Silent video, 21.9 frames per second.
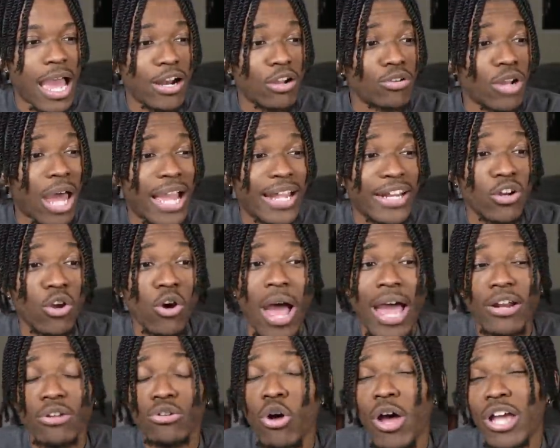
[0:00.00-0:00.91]
I don't I
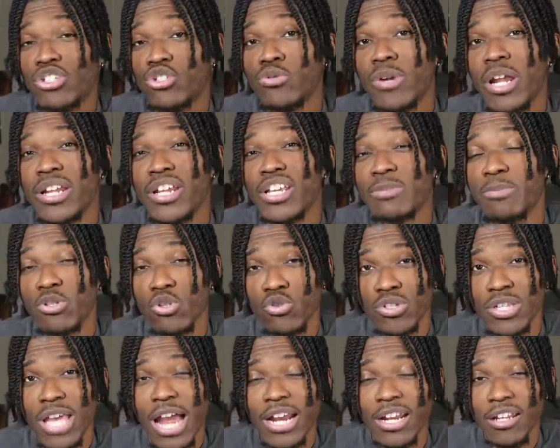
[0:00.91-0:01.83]
know I don't know how true that is,
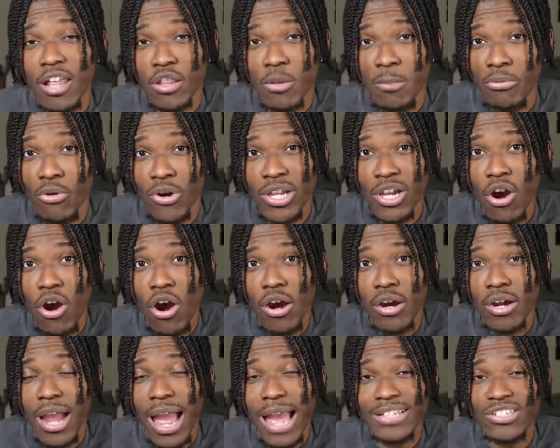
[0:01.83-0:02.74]
but you signed another point
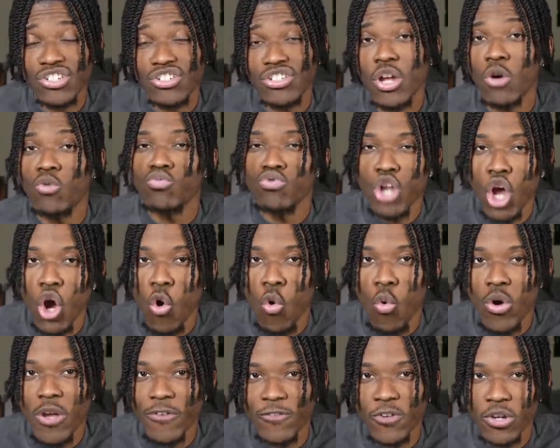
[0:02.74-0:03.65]
guard. I just don't
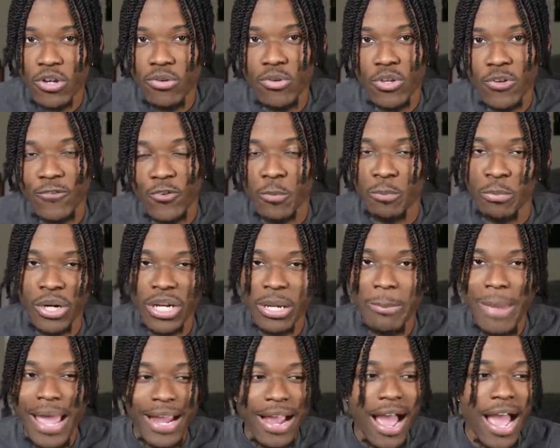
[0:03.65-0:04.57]
know if you if you're
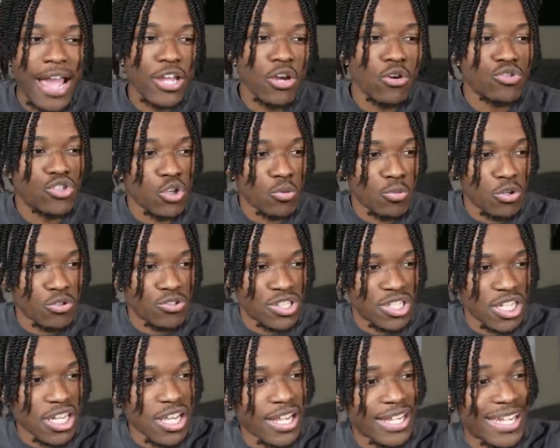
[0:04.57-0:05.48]
bringing back Ayo. So we'll
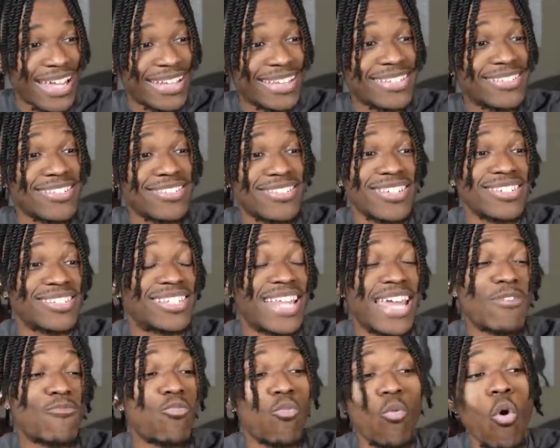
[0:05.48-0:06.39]
see. Again, this is
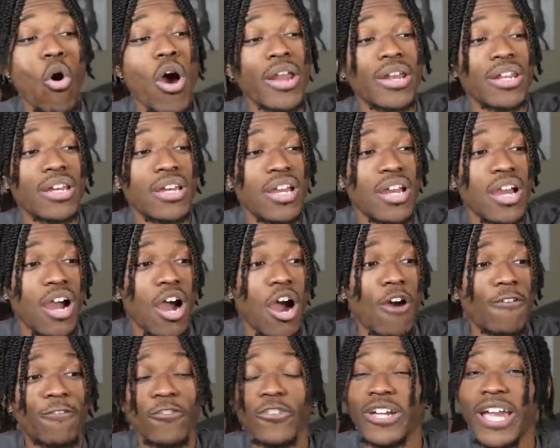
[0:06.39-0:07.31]
just day one
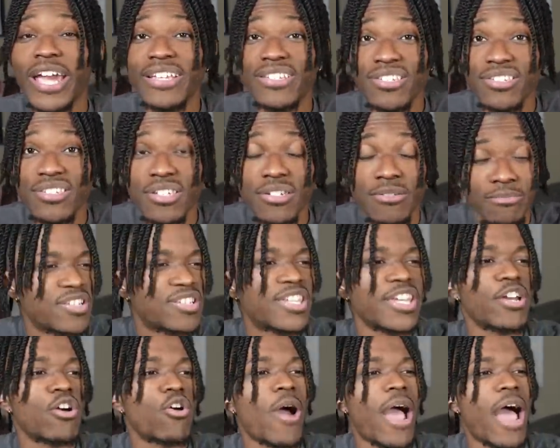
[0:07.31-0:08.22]
of free agency.
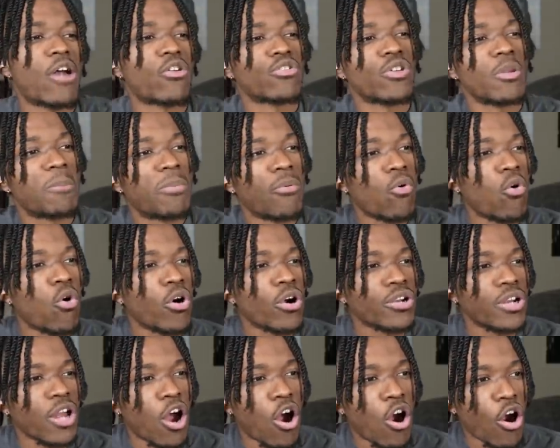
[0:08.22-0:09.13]
Still out on the
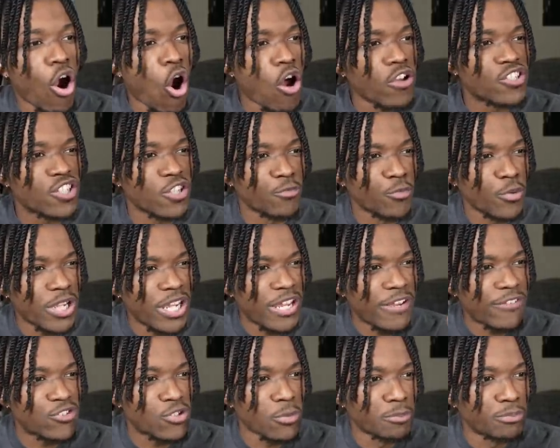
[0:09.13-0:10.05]
board are Austin
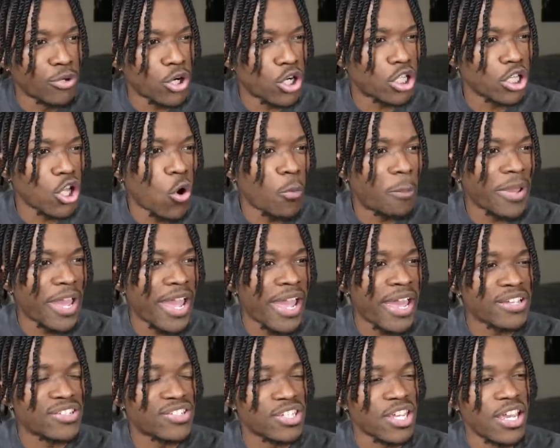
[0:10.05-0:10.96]
Reaves, Brook
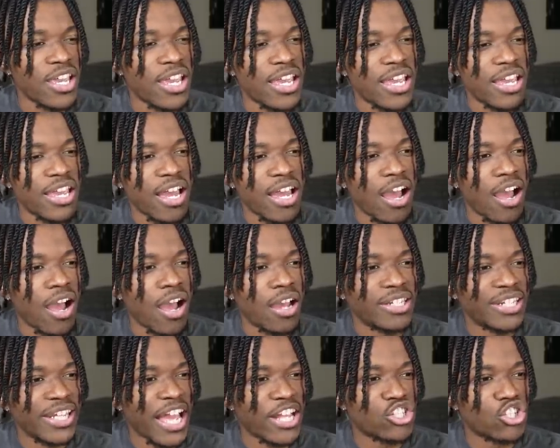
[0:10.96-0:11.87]
Lopez, uh,
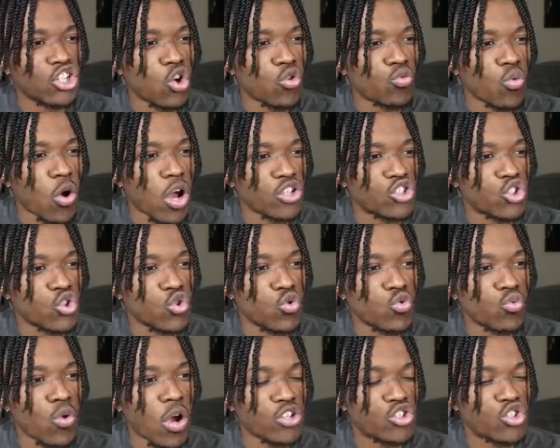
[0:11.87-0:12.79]
D'Angelo Russell,
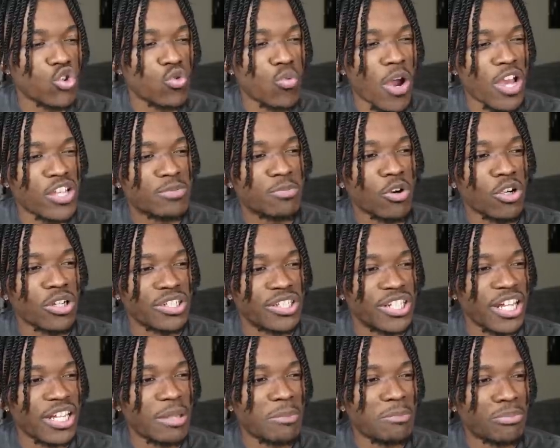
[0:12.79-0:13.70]
Russell Westbrook,
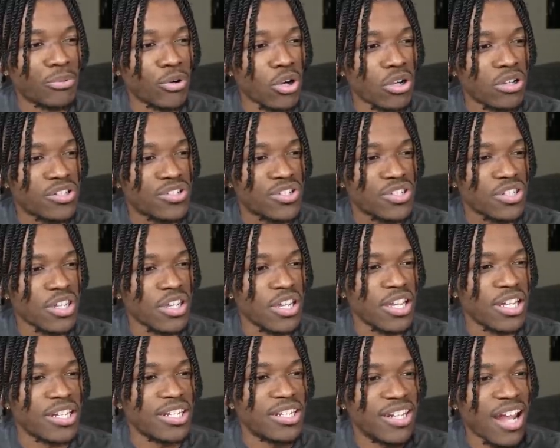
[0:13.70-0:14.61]
Dillon Brooks,
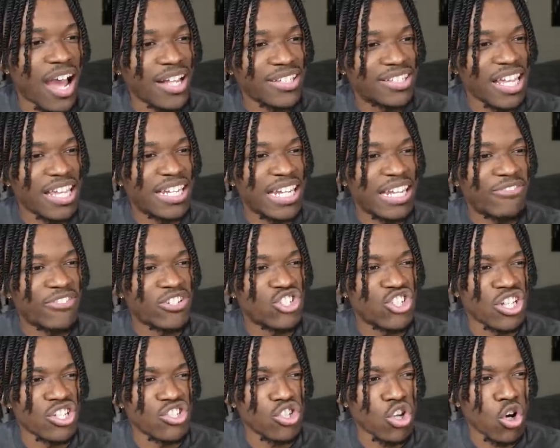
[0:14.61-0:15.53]
Donte
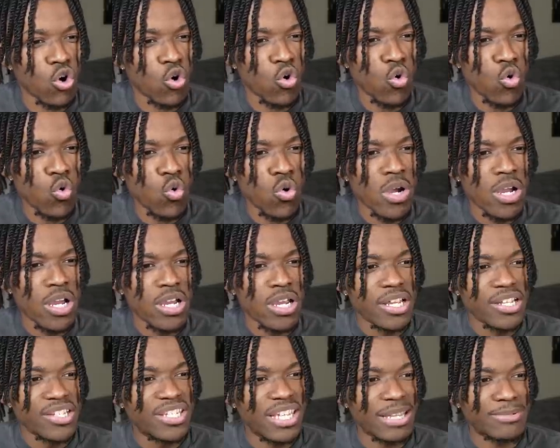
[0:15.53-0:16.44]
DiVincenzo, who
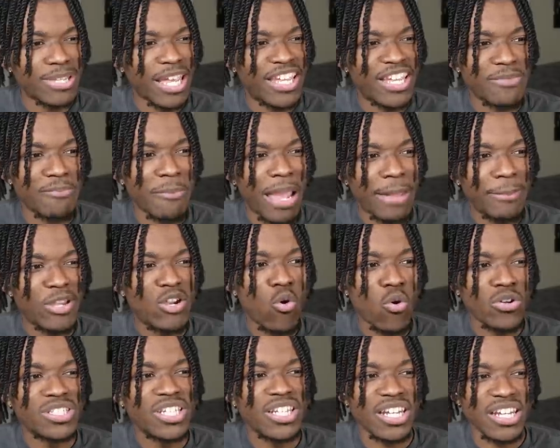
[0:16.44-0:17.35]
seems like he might be
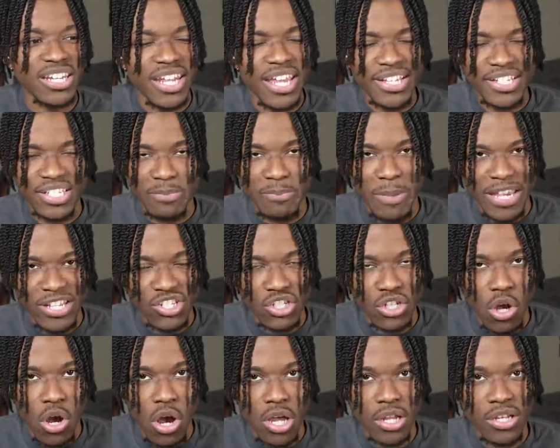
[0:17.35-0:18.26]
going to the Knicks
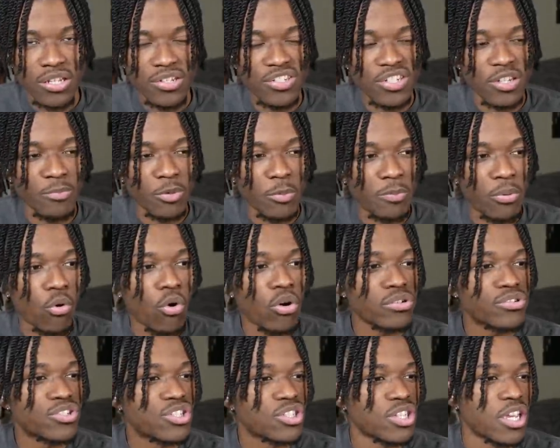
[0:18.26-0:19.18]
based on some
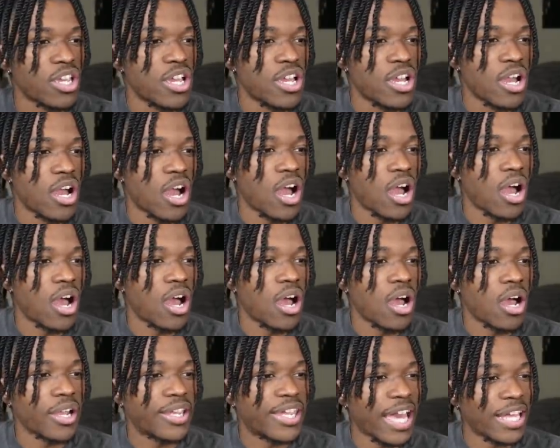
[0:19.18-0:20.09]
reports.
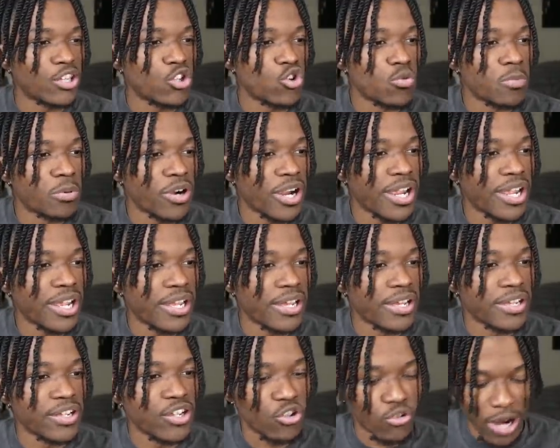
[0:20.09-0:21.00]
Uh, Kelly Oubre,
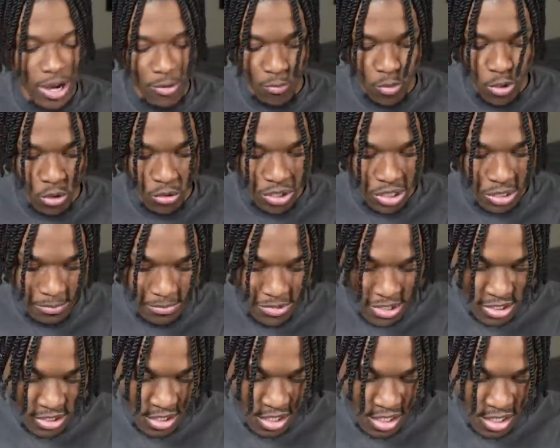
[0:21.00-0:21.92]
Grant
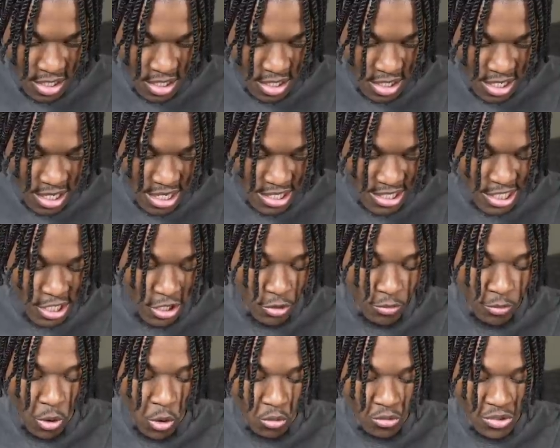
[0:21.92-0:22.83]
Williams, and
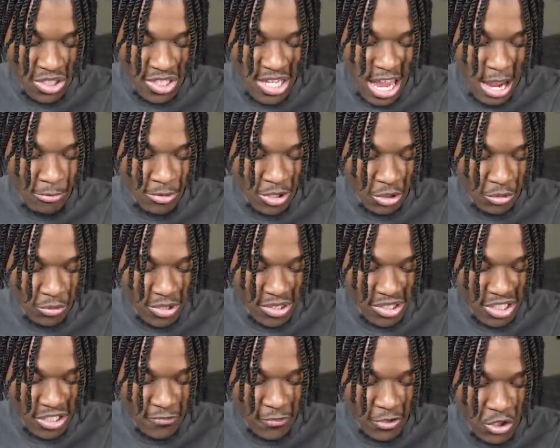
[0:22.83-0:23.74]
Derrick Rose signed with the
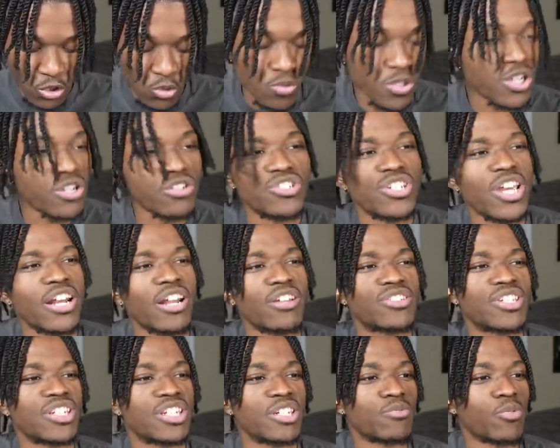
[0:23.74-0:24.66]
Grizzlies for two years. Shout
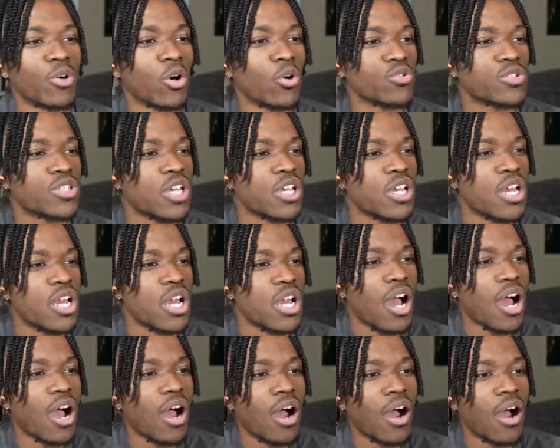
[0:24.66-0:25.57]
out to D Rose.
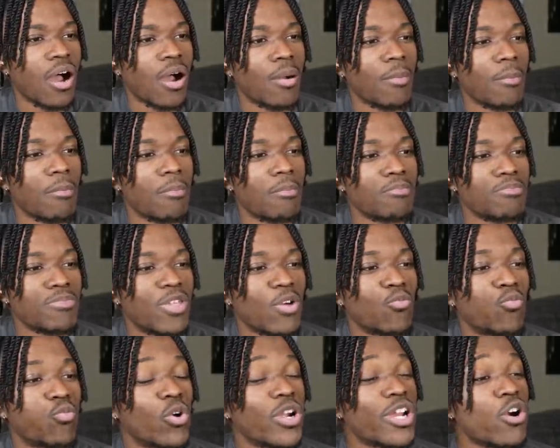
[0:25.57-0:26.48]
Um, the
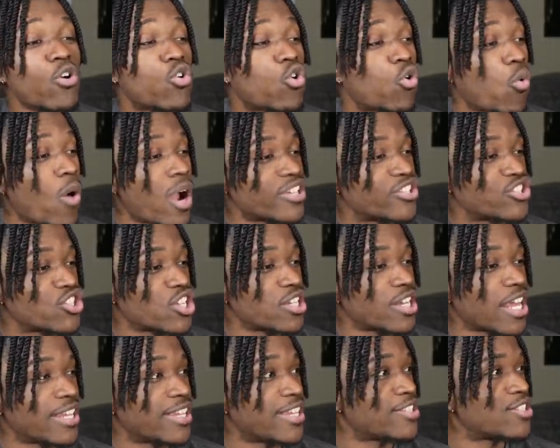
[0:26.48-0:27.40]
real
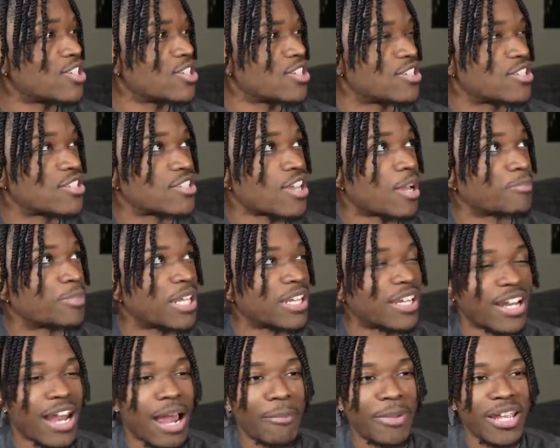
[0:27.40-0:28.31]
question, and this is
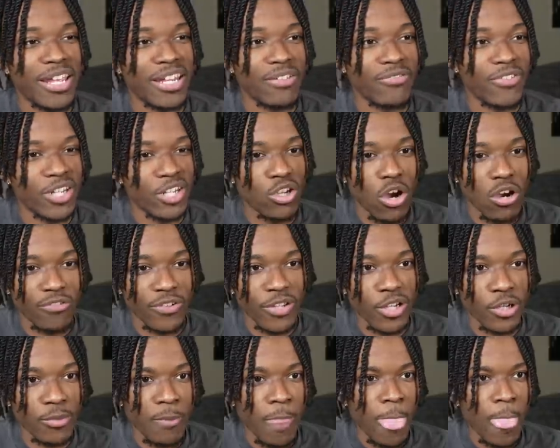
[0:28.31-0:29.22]
something that I'm gonna end the video off
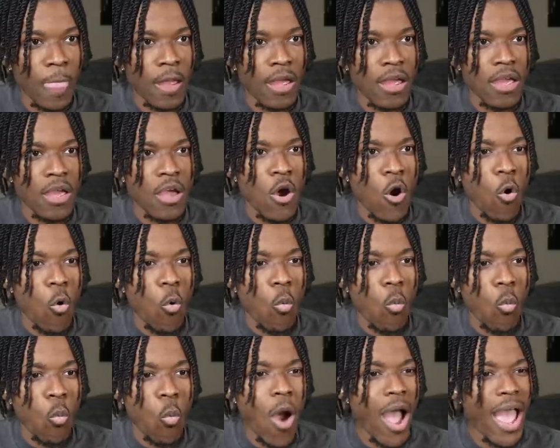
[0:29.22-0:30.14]
here.
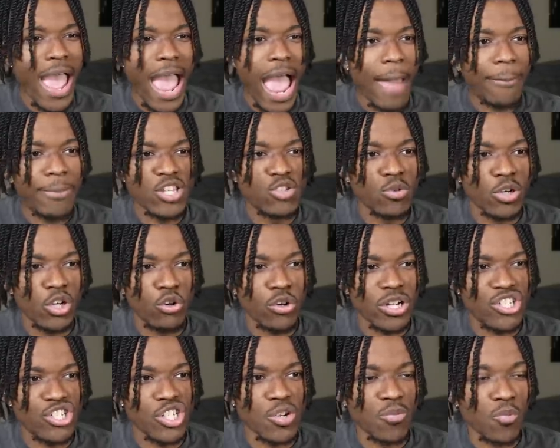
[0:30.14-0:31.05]
What happens with
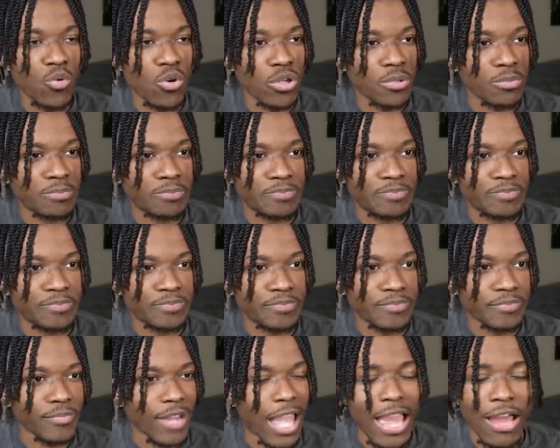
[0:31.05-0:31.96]
Christian Wood?
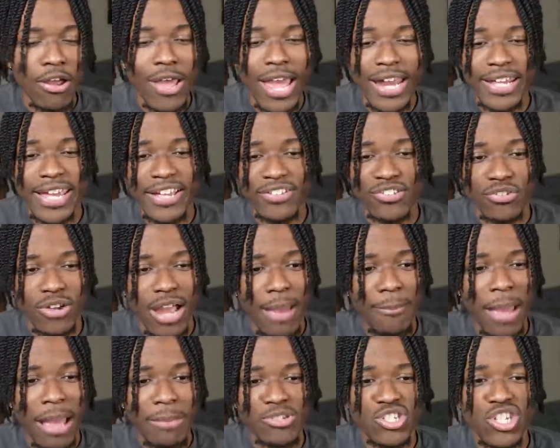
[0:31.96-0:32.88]
I don't have the answer.
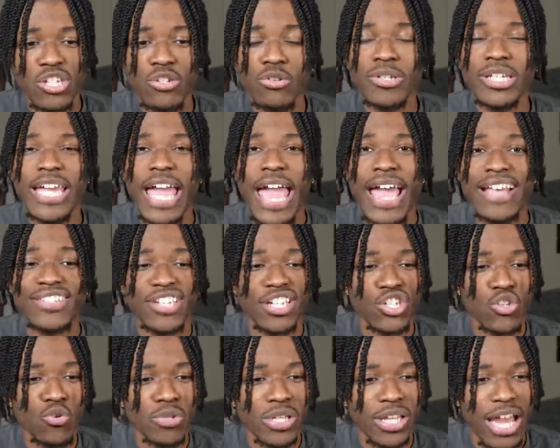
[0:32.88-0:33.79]
I'm, I'm, genuinely
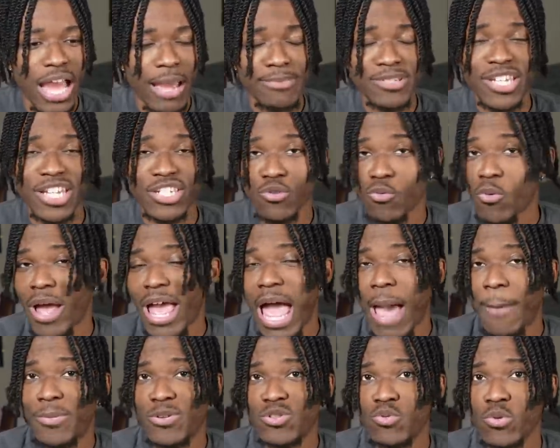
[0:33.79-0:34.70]
asking you in the conversation. What
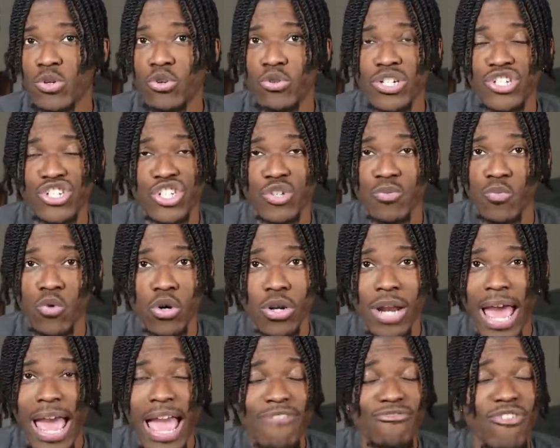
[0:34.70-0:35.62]
happens with Christian
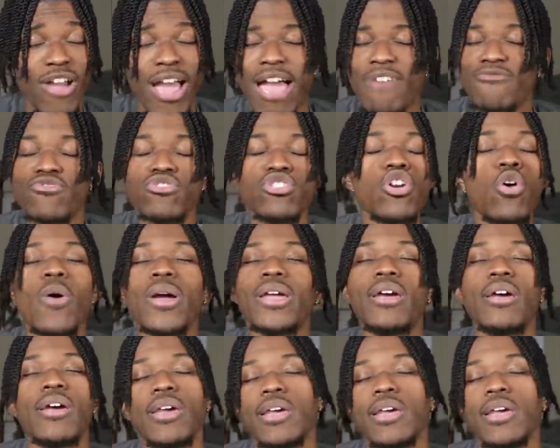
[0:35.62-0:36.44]
Wood? I, I have no.